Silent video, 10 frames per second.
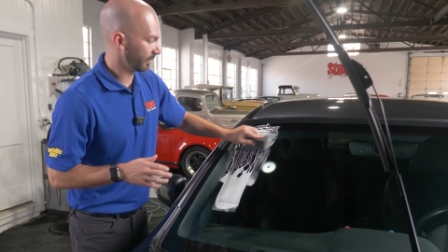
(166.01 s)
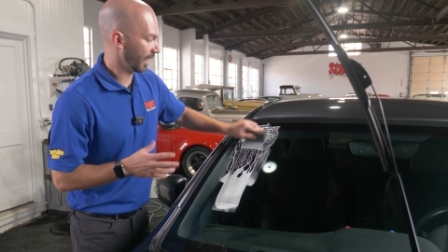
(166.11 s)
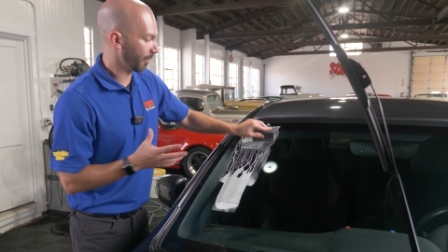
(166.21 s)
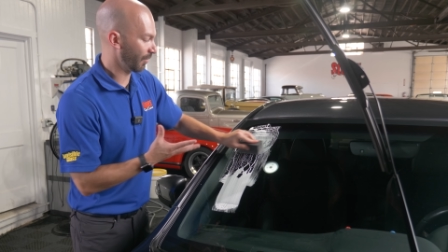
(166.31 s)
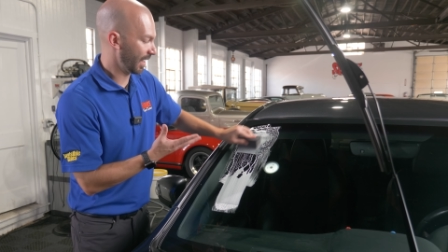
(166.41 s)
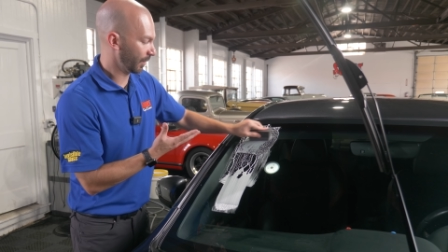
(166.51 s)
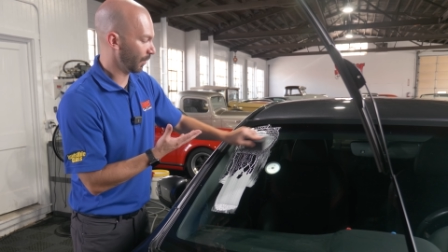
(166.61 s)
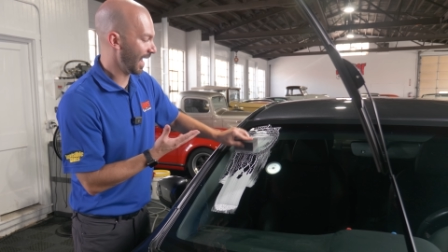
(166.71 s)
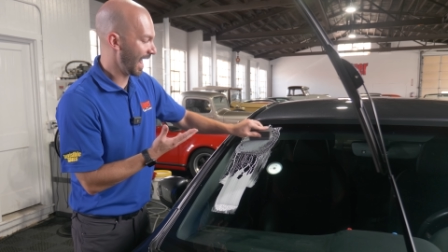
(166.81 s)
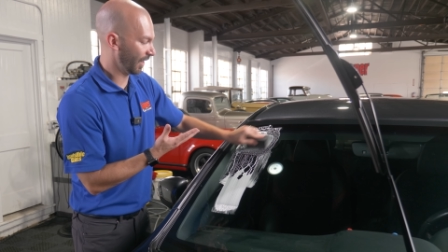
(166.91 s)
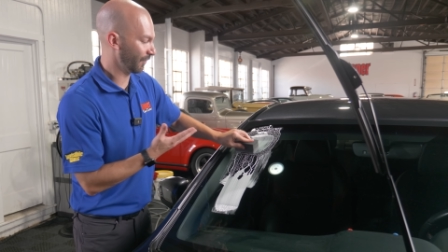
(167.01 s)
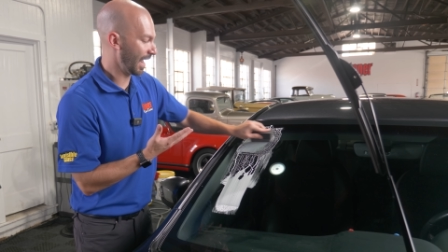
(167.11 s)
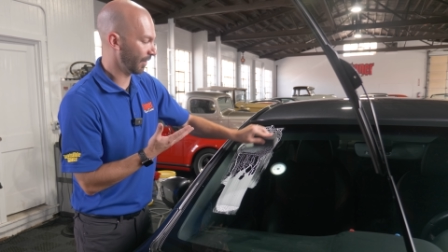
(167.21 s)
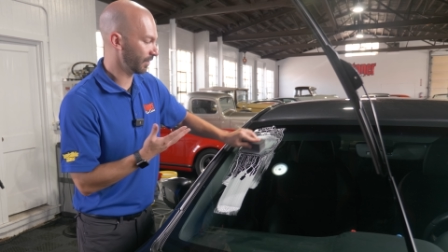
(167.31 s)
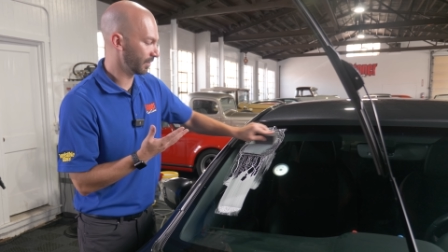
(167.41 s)
of product will hang
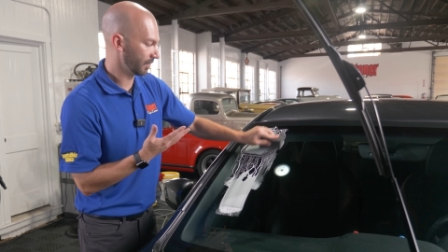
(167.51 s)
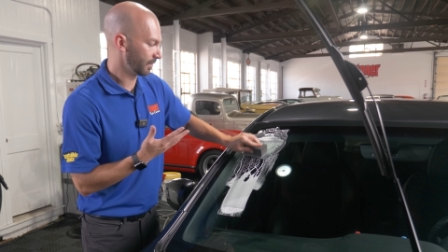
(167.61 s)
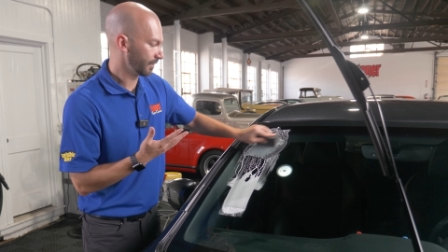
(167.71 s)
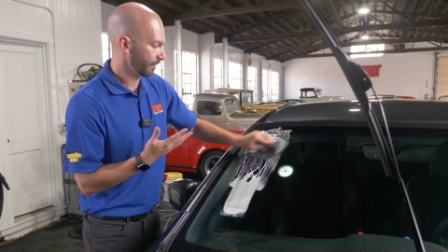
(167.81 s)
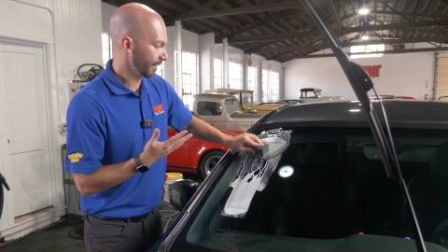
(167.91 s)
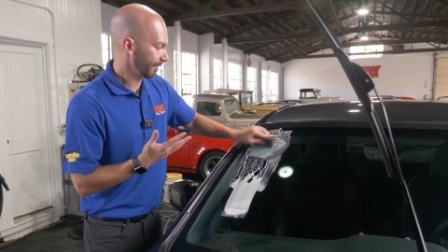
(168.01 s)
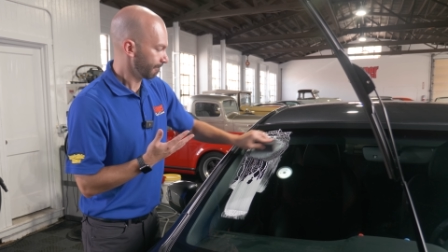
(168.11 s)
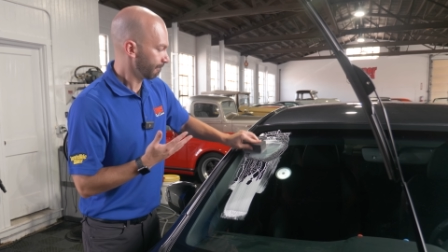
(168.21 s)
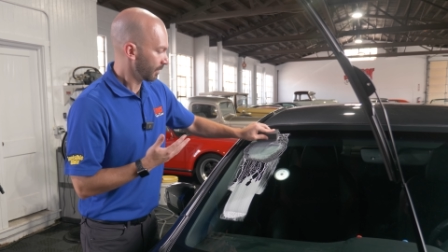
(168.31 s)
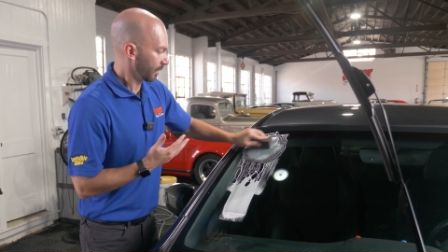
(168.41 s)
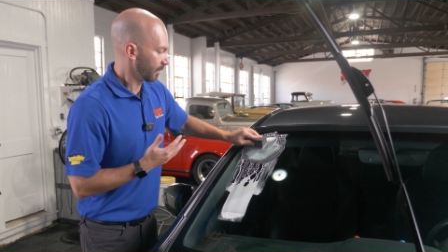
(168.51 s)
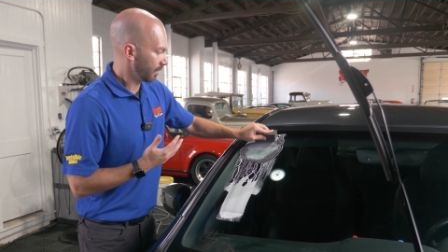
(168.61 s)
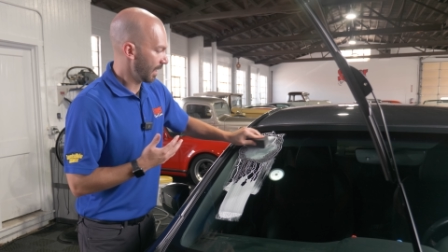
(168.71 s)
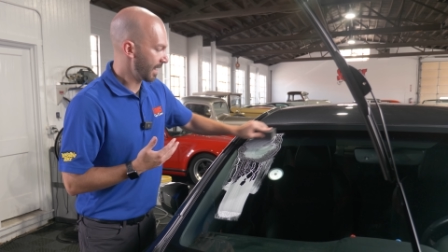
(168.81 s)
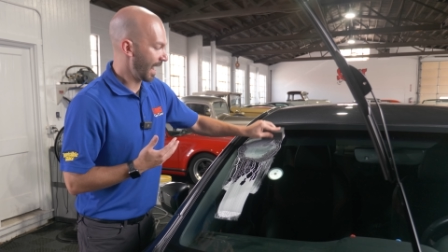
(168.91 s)
around
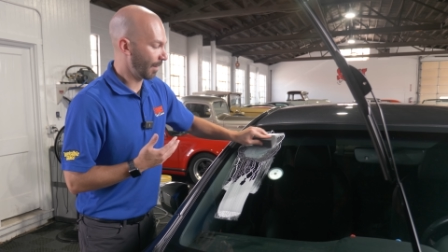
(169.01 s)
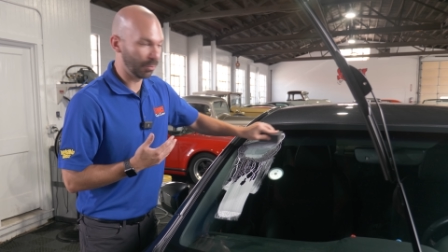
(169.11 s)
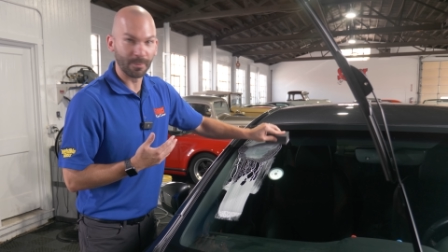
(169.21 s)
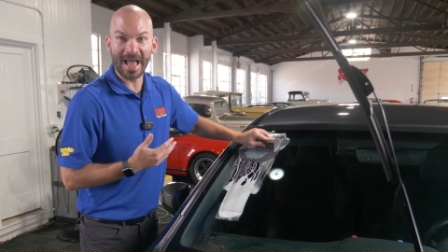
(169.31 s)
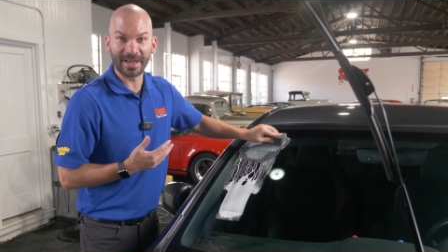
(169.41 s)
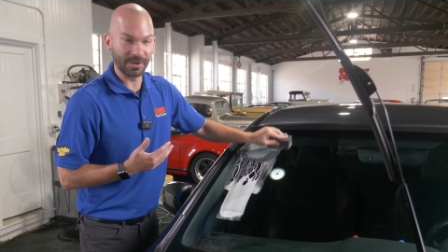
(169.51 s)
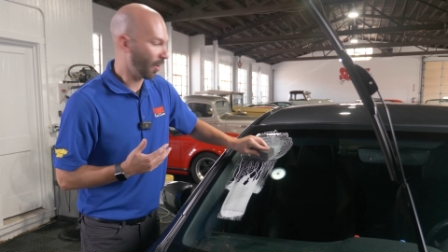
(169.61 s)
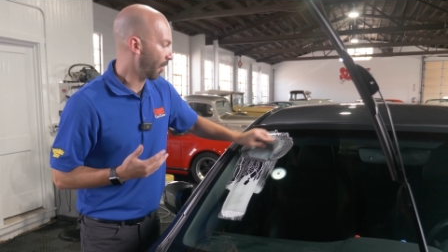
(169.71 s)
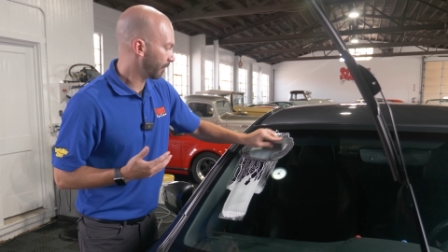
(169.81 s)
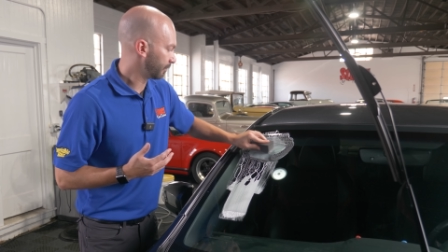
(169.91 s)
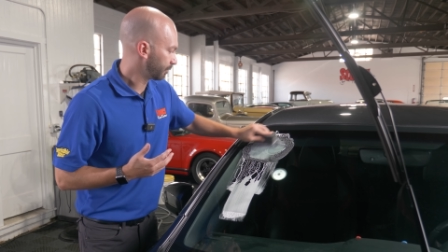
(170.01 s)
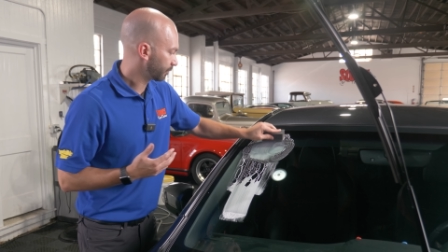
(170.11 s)
and not pull back at all.